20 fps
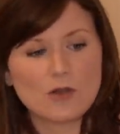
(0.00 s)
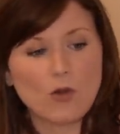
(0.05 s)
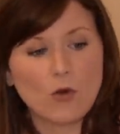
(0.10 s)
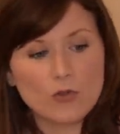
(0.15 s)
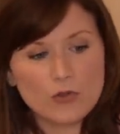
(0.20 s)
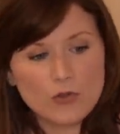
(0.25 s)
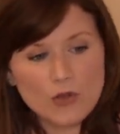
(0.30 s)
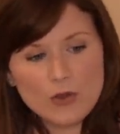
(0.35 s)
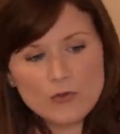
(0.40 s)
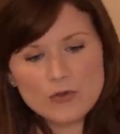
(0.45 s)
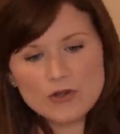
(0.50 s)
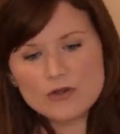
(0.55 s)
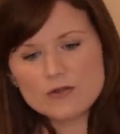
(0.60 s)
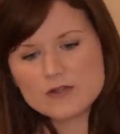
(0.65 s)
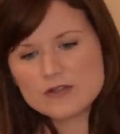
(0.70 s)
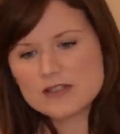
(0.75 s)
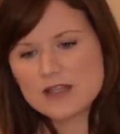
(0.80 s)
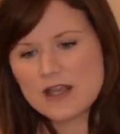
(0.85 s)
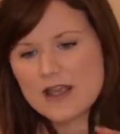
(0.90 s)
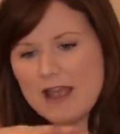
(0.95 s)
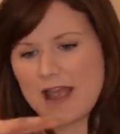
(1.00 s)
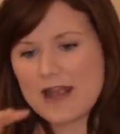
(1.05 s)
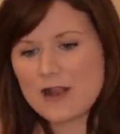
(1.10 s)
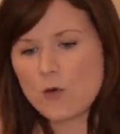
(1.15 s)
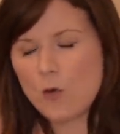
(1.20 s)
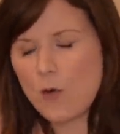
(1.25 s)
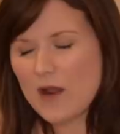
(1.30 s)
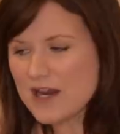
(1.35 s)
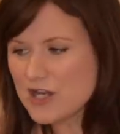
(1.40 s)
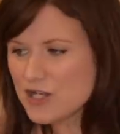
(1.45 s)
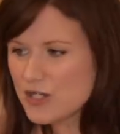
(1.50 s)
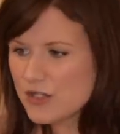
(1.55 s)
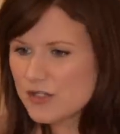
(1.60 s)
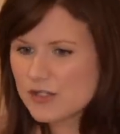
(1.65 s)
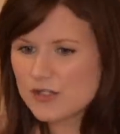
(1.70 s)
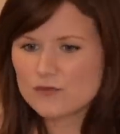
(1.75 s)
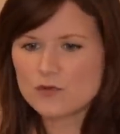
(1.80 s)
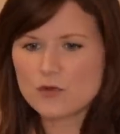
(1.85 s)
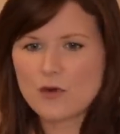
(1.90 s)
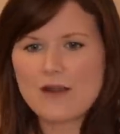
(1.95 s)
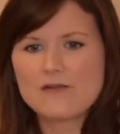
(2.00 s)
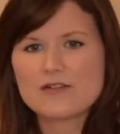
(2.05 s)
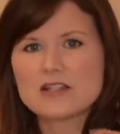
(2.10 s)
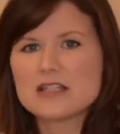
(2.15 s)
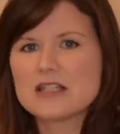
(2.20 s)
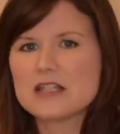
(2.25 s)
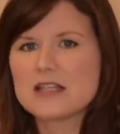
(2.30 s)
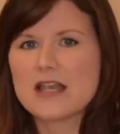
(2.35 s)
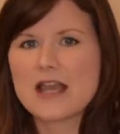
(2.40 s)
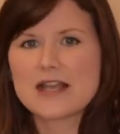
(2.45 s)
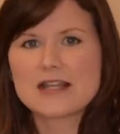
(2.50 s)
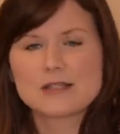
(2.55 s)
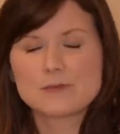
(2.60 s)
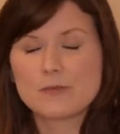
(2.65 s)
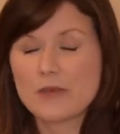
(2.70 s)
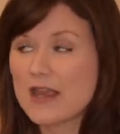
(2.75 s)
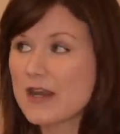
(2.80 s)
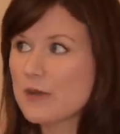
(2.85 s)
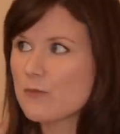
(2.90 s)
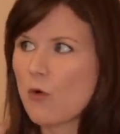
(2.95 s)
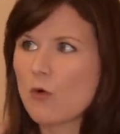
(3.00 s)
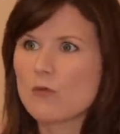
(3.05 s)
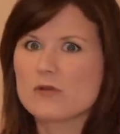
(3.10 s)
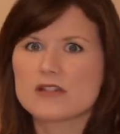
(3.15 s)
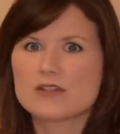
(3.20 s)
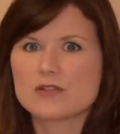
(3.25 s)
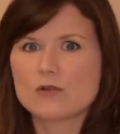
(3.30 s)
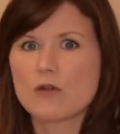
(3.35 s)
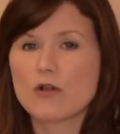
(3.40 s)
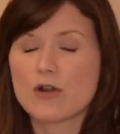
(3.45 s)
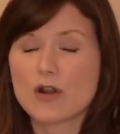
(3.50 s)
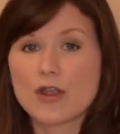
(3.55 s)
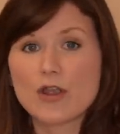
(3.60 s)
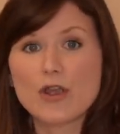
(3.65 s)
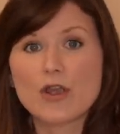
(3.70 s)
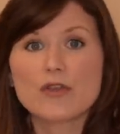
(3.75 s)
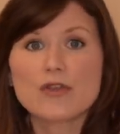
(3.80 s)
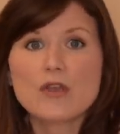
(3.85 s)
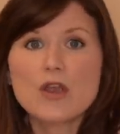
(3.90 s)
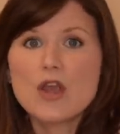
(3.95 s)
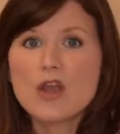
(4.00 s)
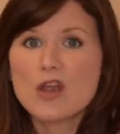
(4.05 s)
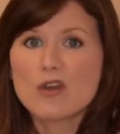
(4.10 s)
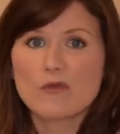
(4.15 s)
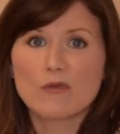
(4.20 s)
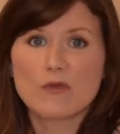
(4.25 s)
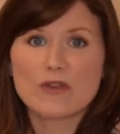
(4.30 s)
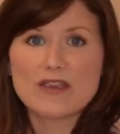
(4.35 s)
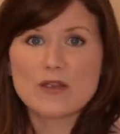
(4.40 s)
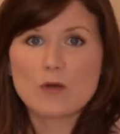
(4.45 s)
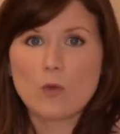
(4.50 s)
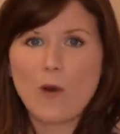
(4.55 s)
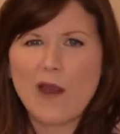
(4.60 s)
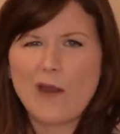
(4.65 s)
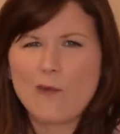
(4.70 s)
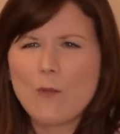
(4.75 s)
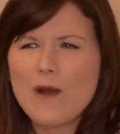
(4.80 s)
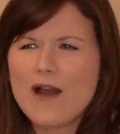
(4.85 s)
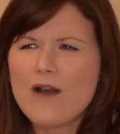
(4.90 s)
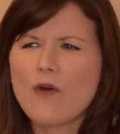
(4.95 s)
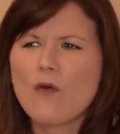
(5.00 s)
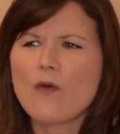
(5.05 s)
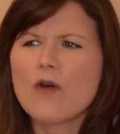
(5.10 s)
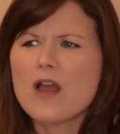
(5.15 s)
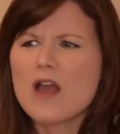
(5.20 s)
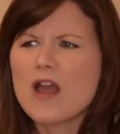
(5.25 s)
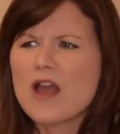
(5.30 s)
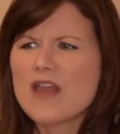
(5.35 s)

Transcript: although Newton's equations of gravity explain what we saw on Earth really quite well,